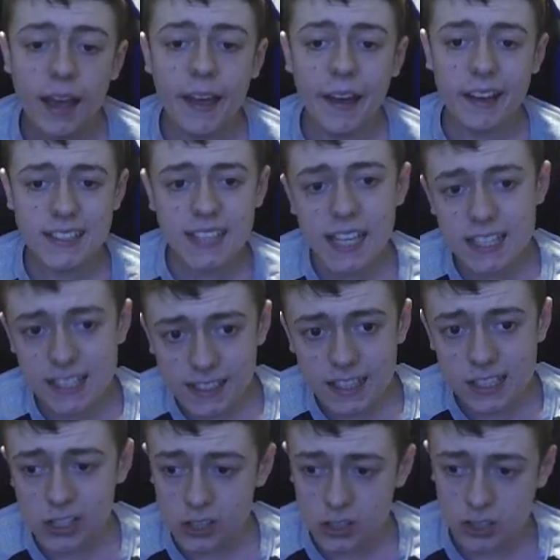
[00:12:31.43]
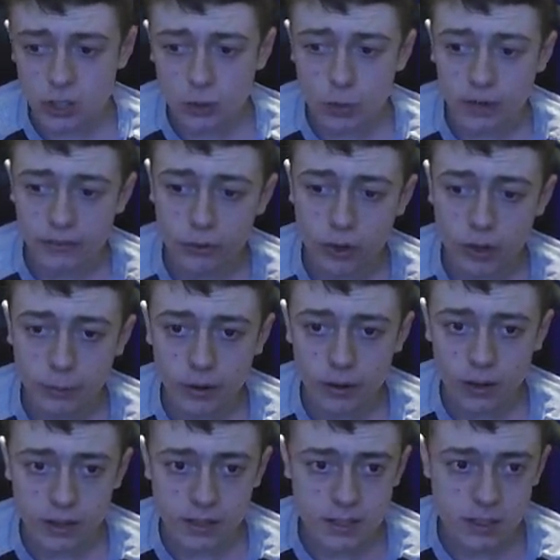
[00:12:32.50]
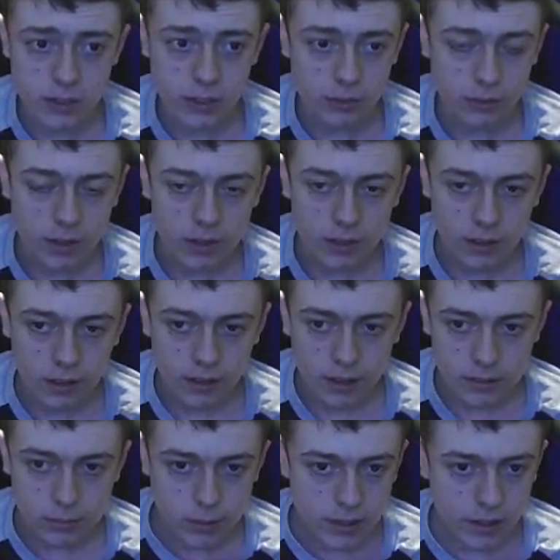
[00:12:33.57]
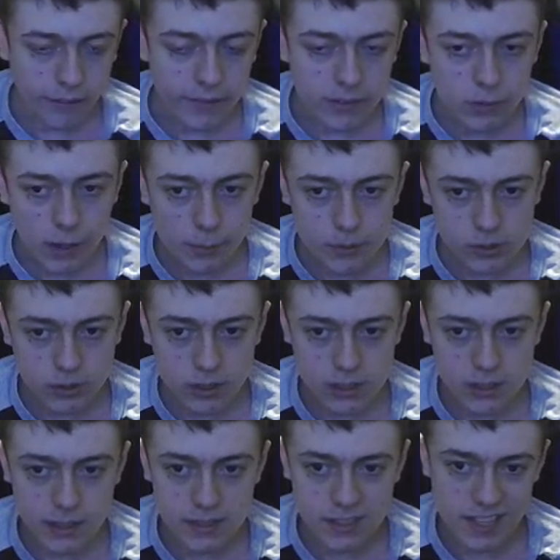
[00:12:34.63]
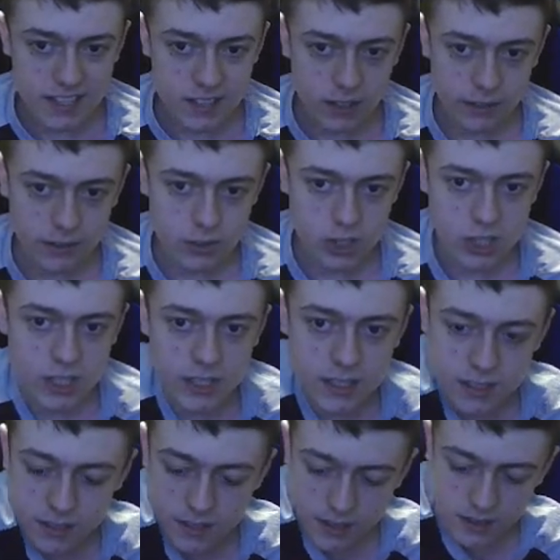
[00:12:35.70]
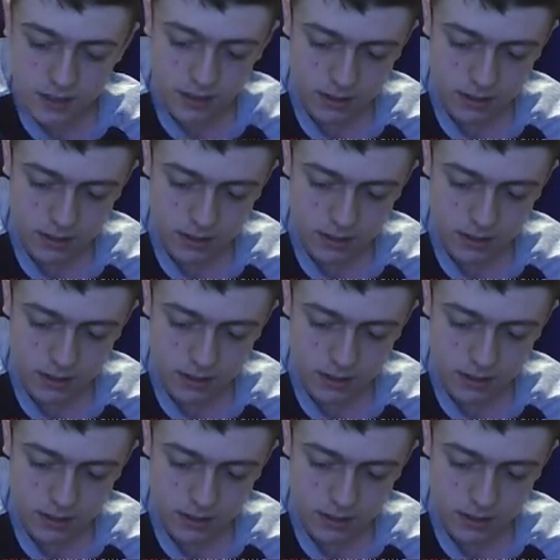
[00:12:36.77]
As it is a decent assault rifle, I won't lie to you. It's one of the only weapons on this list, isn't it?